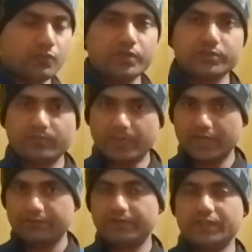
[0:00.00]
which
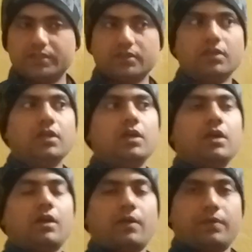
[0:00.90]
benefit
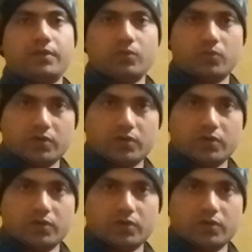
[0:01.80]
the